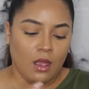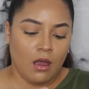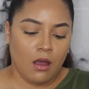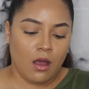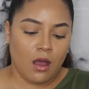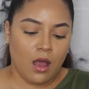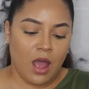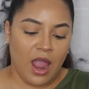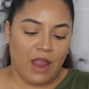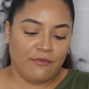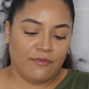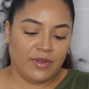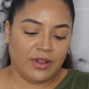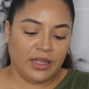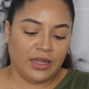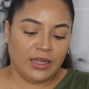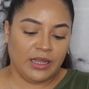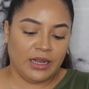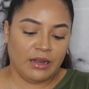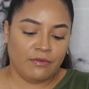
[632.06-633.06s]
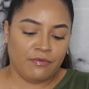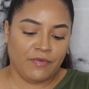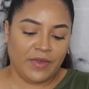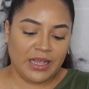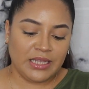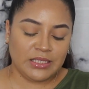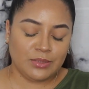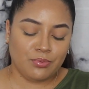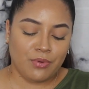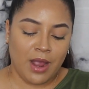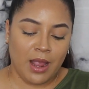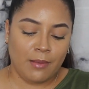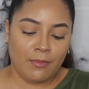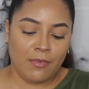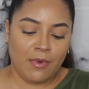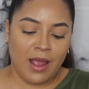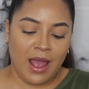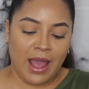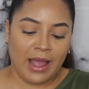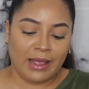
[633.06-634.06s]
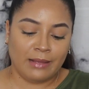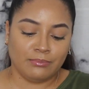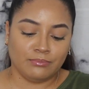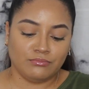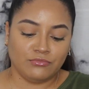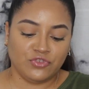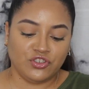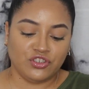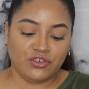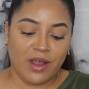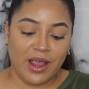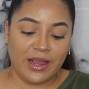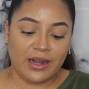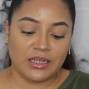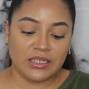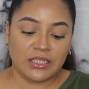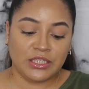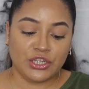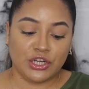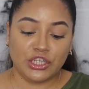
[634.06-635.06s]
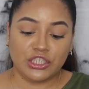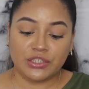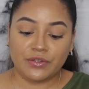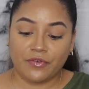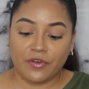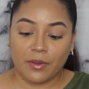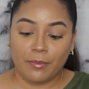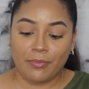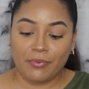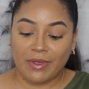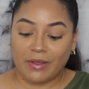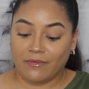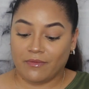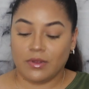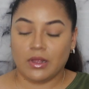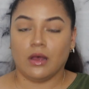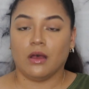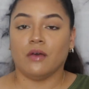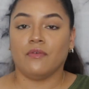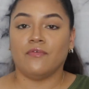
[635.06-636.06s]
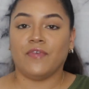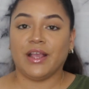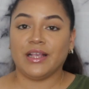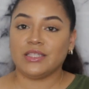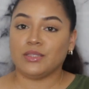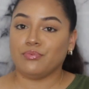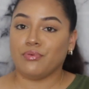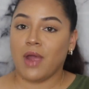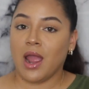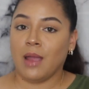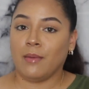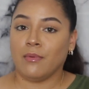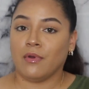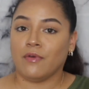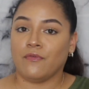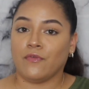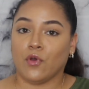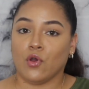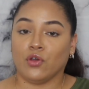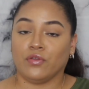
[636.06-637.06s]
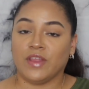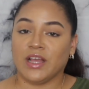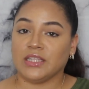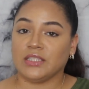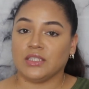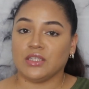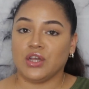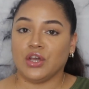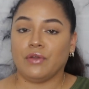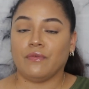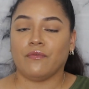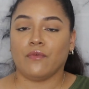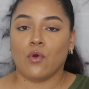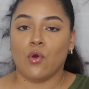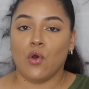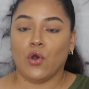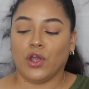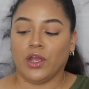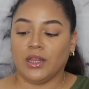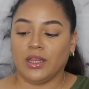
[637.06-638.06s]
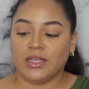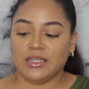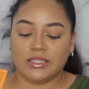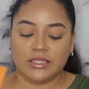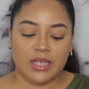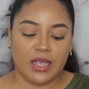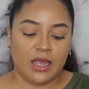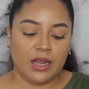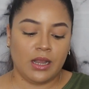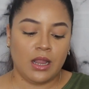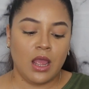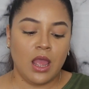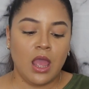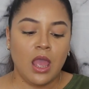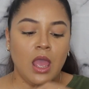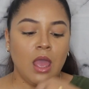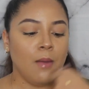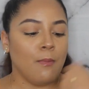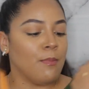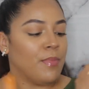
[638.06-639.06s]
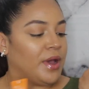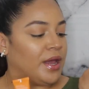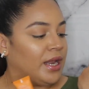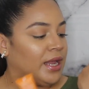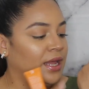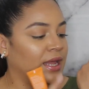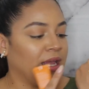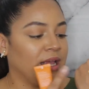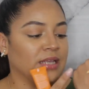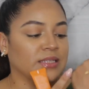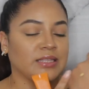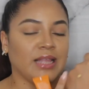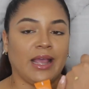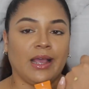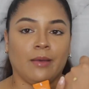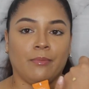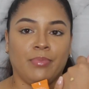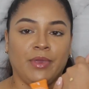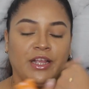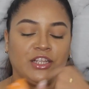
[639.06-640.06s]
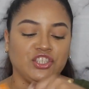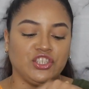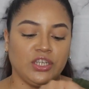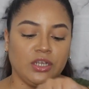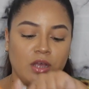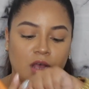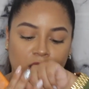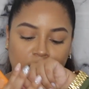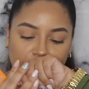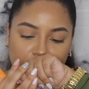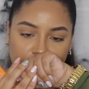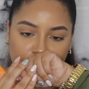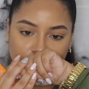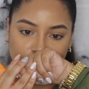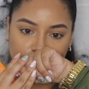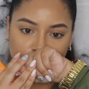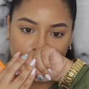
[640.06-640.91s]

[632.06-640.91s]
I really need a face primer. I'm trying to search for a face primer that's good for oily skin, but it is like a peachy color.